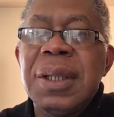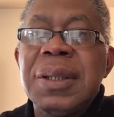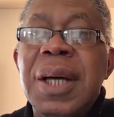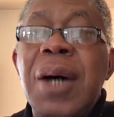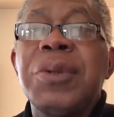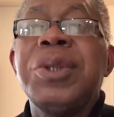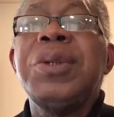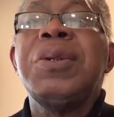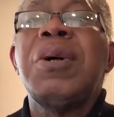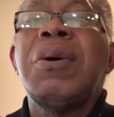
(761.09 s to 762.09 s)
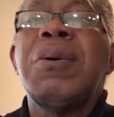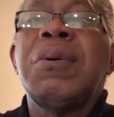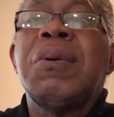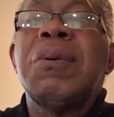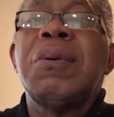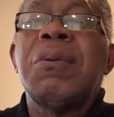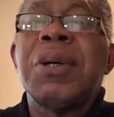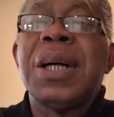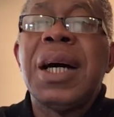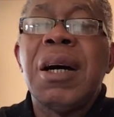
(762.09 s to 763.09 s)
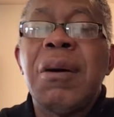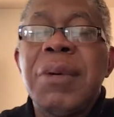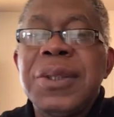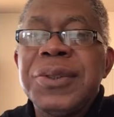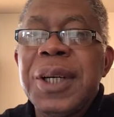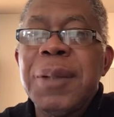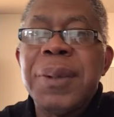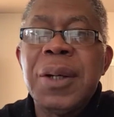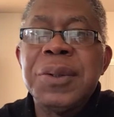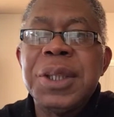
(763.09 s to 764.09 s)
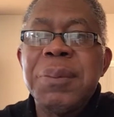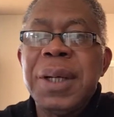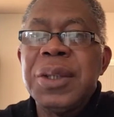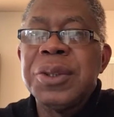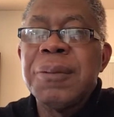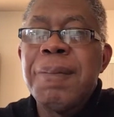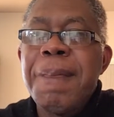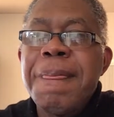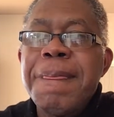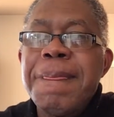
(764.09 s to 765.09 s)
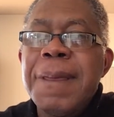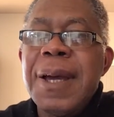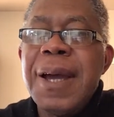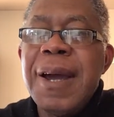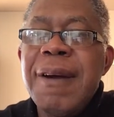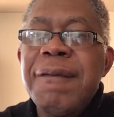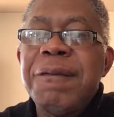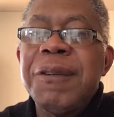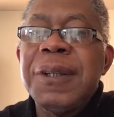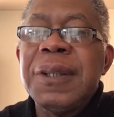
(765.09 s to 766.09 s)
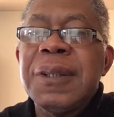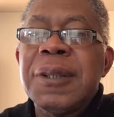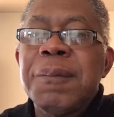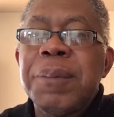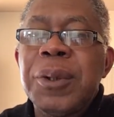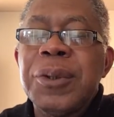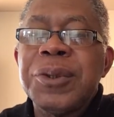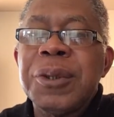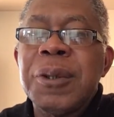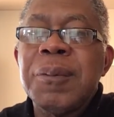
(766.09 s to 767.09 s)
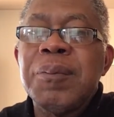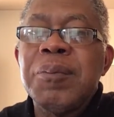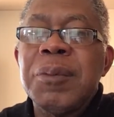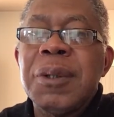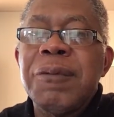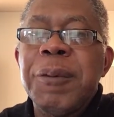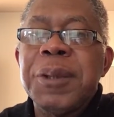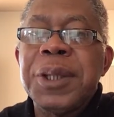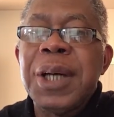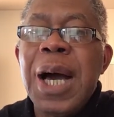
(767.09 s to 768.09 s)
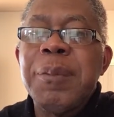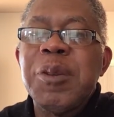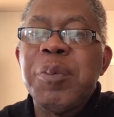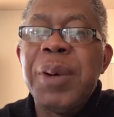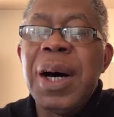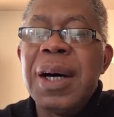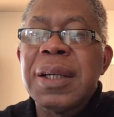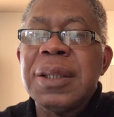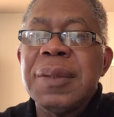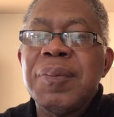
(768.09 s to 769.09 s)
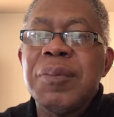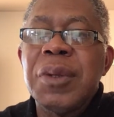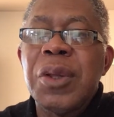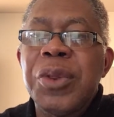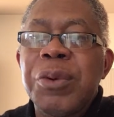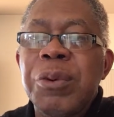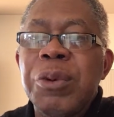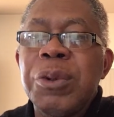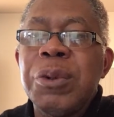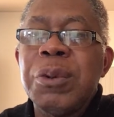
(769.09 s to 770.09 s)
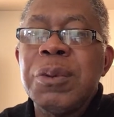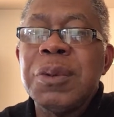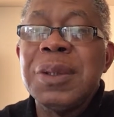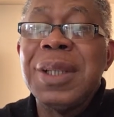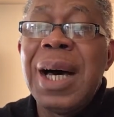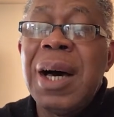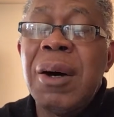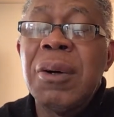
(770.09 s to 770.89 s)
Now, do you know what I always say about D major? Every composer from the time of Bach through now